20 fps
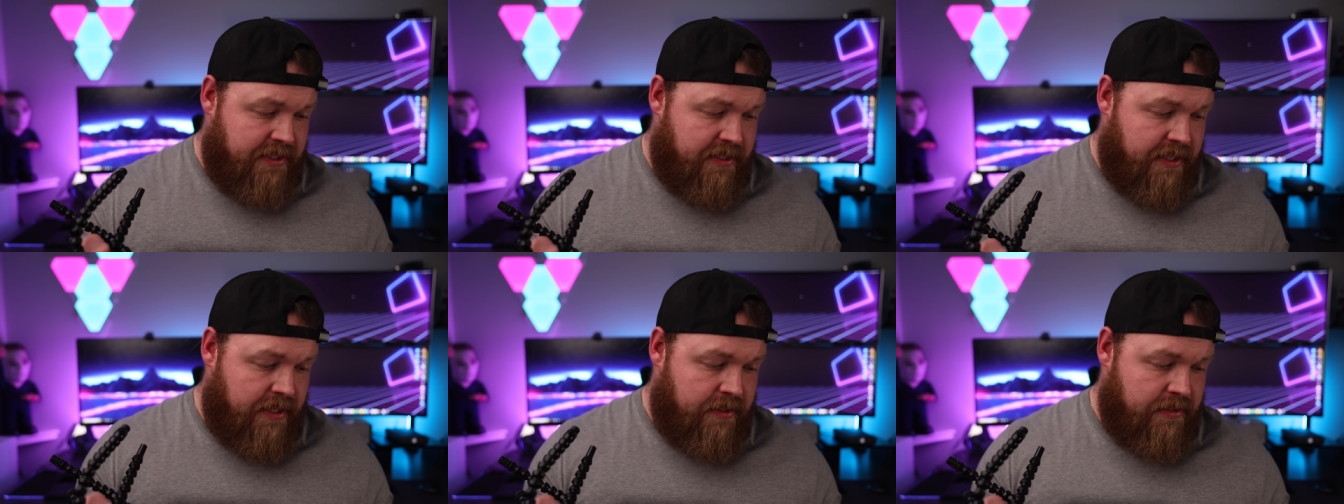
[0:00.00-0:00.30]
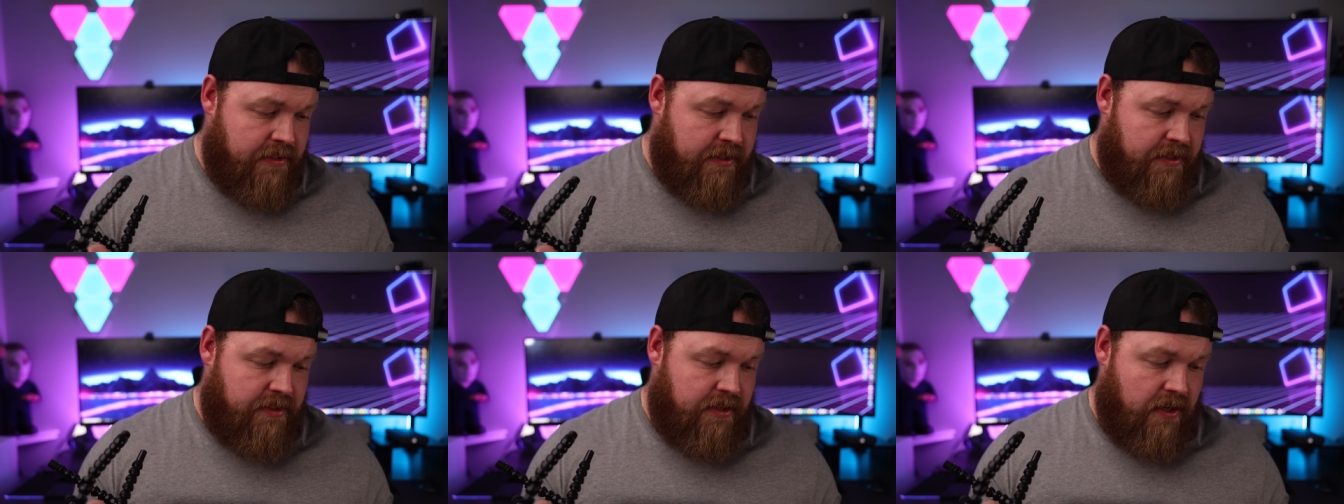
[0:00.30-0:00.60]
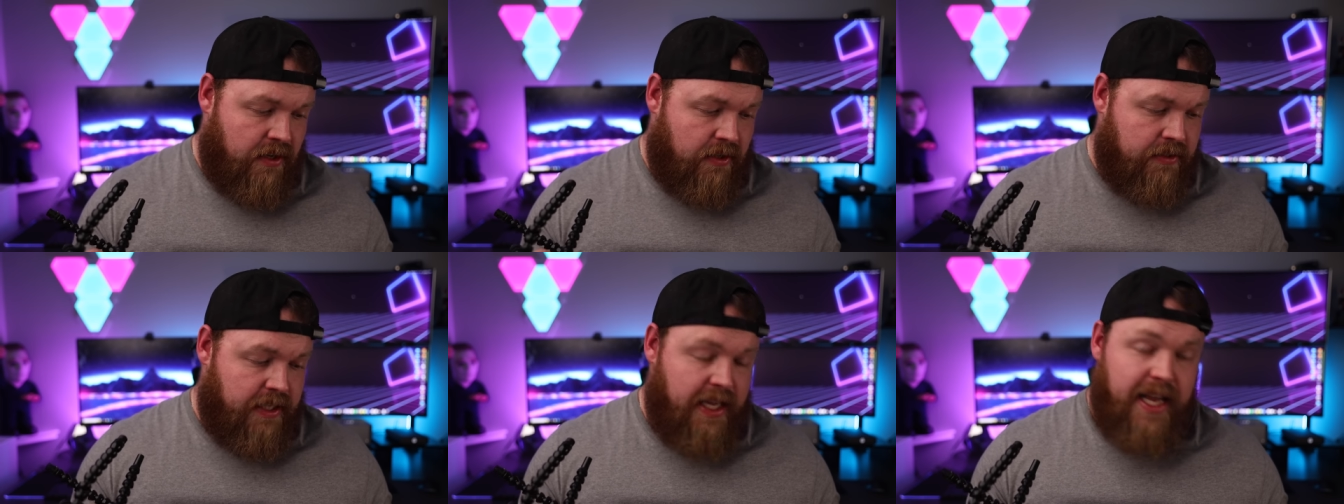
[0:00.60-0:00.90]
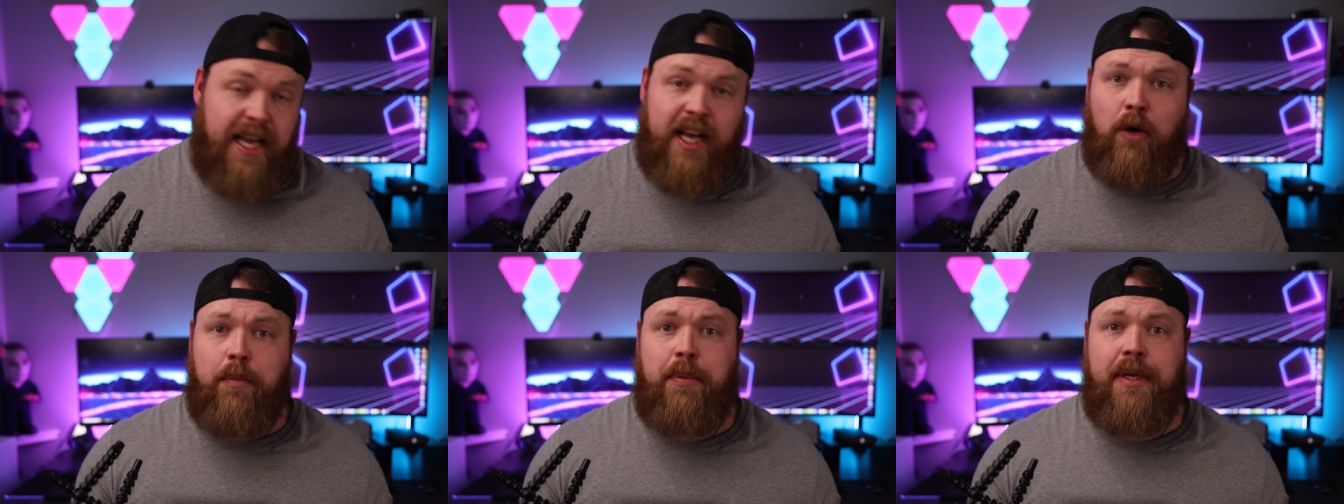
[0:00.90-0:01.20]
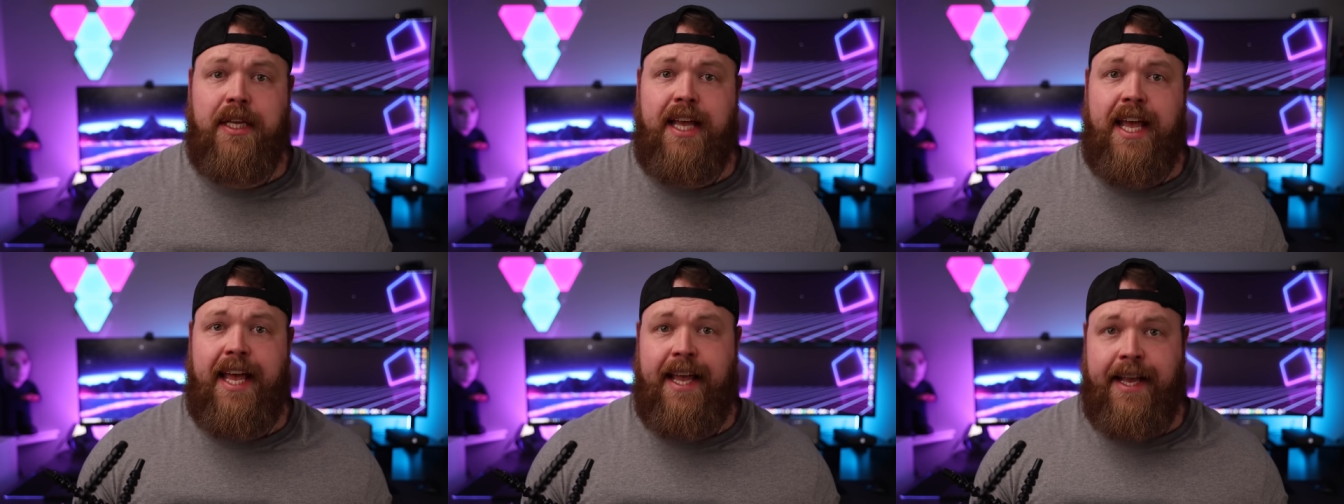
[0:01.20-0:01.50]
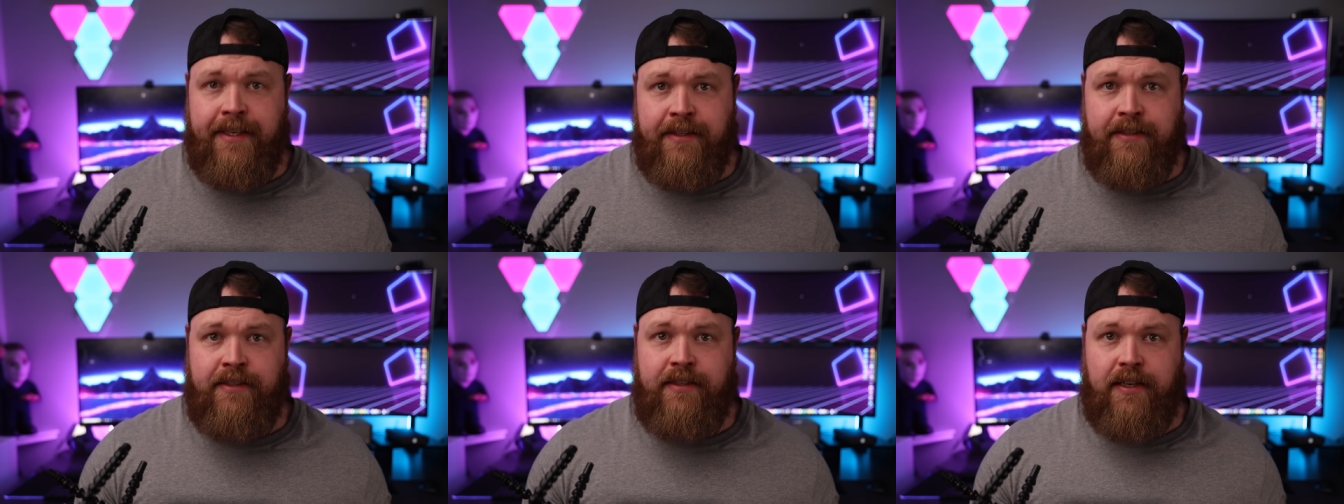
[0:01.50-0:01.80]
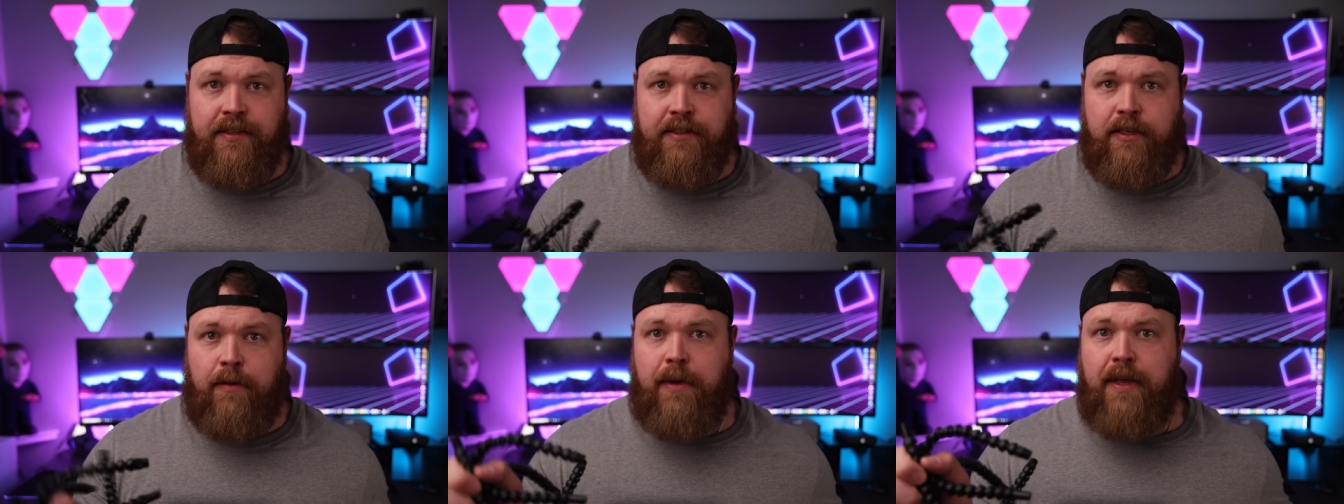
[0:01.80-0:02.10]
It's called the Helping Hand
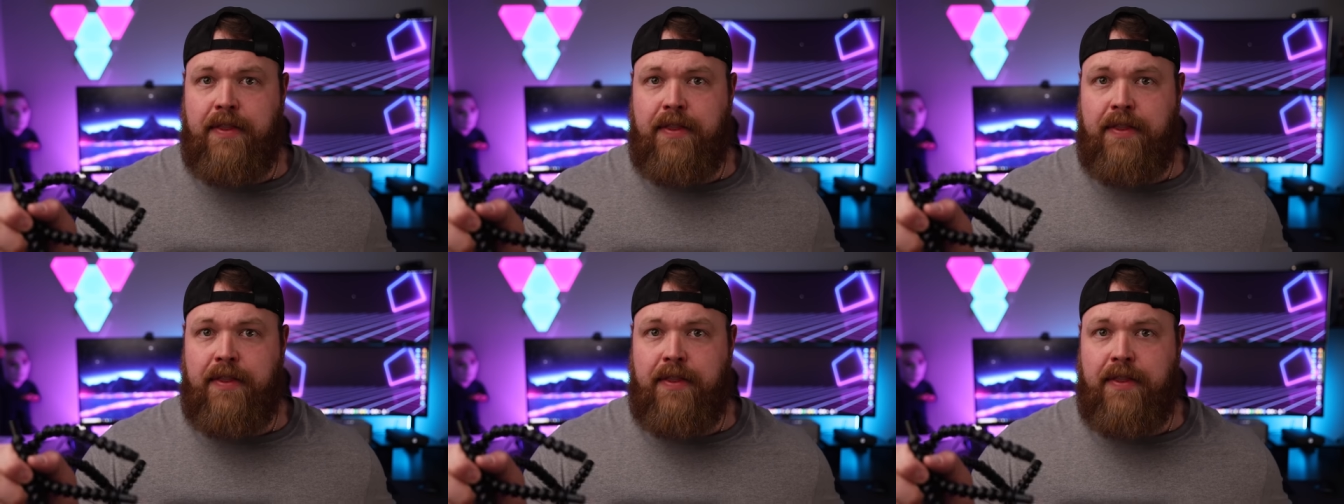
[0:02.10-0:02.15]
System.